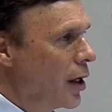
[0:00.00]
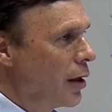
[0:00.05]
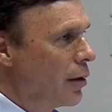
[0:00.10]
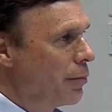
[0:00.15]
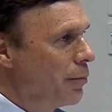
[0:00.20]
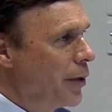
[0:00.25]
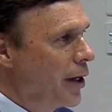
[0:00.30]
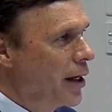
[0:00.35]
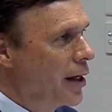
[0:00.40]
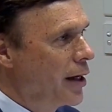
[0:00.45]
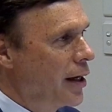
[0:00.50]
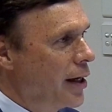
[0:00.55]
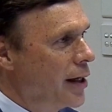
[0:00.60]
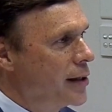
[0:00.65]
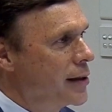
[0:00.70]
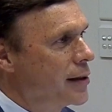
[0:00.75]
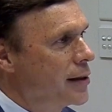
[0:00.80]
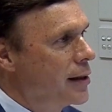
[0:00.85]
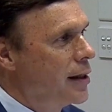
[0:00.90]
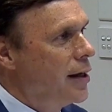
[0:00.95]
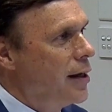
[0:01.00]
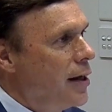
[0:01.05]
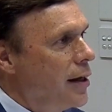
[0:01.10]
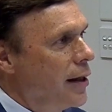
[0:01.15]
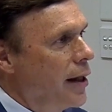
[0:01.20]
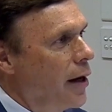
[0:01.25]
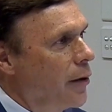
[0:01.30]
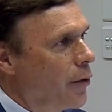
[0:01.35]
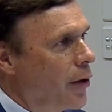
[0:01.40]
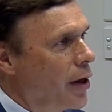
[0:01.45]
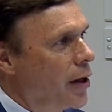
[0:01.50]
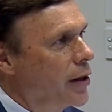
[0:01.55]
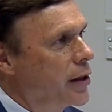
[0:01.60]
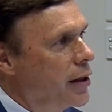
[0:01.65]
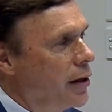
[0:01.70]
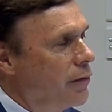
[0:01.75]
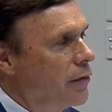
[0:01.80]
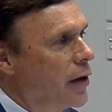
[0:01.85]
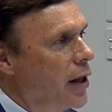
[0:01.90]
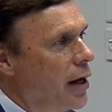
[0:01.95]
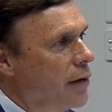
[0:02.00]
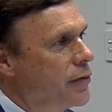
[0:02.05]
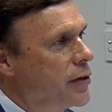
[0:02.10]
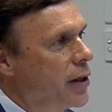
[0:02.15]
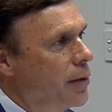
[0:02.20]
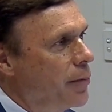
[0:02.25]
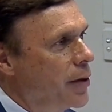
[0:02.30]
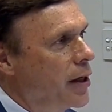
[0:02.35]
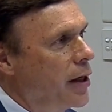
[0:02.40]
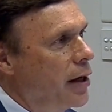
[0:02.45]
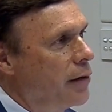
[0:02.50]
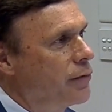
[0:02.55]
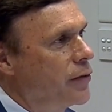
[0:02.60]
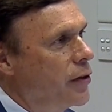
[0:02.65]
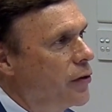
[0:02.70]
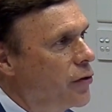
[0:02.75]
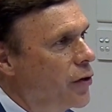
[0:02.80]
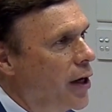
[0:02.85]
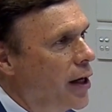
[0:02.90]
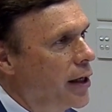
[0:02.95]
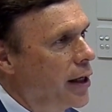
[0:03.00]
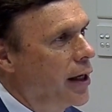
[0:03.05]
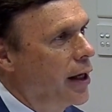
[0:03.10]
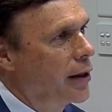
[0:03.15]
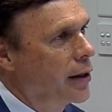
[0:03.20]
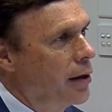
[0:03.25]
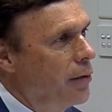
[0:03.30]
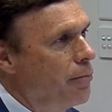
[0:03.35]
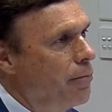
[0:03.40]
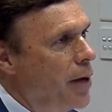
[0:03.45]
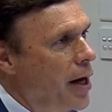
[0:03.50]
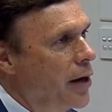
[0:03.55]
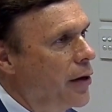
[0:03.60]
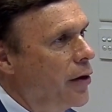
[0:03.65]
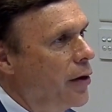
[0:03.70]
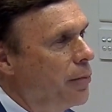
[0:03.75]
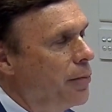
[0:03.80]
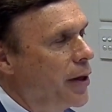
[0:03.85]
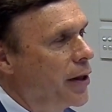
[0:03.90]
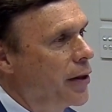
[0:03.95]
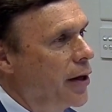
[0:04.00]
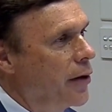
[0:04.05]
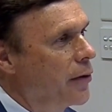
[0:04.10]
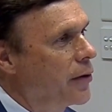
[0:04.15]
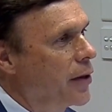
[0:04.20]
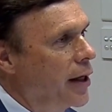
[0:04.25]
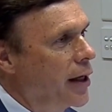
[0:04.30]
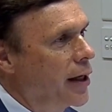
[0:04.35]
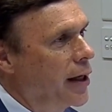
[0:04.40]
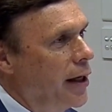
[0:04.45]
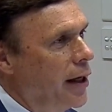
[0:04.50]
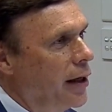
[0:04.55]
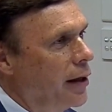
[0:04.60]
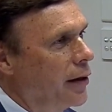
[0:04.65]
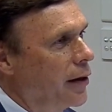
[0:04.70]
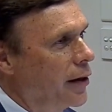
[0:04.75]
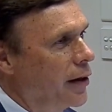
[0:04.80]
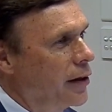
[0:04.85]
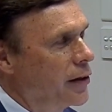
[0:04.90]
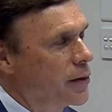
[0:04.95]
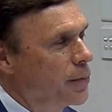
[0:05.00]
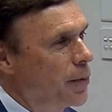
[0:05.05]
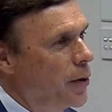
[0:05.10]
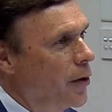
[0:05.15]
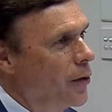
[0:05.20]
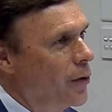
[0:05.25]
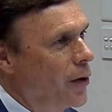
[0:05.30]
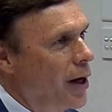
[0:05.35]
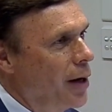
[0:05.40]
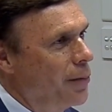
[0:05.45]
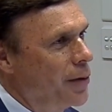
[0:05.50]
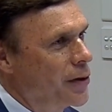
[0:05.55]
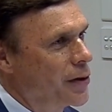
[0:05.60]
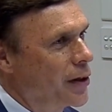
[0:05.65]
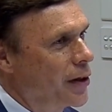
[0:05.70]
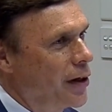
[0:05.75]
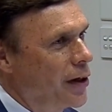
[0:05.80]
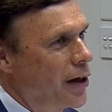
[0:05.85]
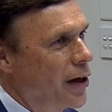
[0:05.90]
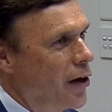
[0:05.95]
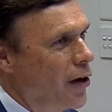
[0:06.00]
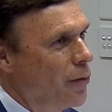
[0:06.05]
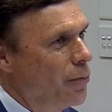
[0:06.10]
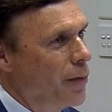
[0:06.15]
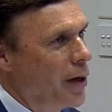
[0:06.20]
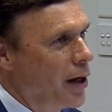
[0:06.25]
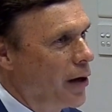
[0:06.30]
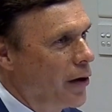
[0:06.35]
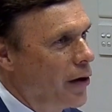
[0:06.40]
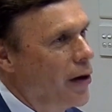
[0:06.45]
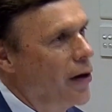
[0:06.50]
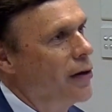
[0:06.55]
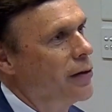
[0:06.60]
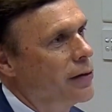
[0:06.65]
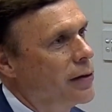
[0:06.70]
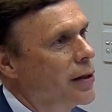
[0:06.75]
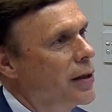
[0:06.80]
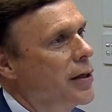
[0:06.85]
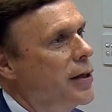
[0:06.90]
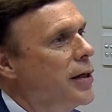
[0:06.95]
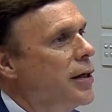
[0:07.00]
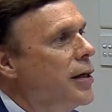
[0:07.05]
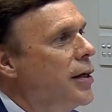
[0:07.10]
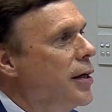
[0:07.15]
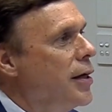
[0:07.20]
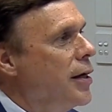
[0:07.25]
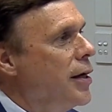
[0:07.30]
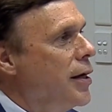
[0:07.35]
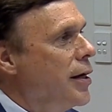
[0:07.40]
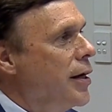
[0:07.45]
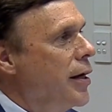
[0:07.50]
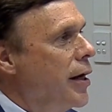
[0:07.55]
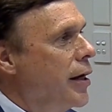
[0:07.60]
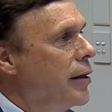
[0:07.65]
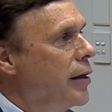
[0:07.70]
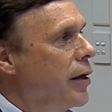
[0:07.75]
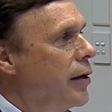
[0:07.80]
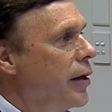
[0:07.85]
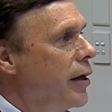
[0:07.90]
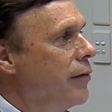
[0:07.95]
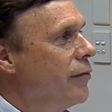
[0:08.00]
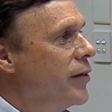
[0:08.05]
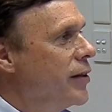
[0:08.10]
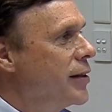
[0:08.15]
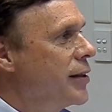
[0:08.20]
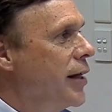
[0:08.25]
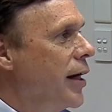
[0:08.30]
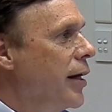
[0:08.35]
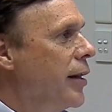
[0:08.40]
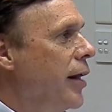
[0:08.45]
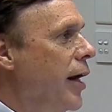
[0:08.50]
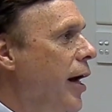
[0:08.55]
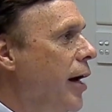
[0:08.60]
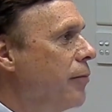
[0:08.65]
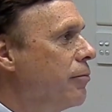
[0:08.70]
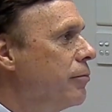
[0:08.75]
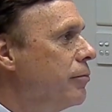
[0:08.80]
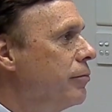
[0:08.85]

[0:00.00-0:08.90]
because that relative loves them enough to try to get them better, but they're thinking, this program isn't going to help me at all. And they'll even say that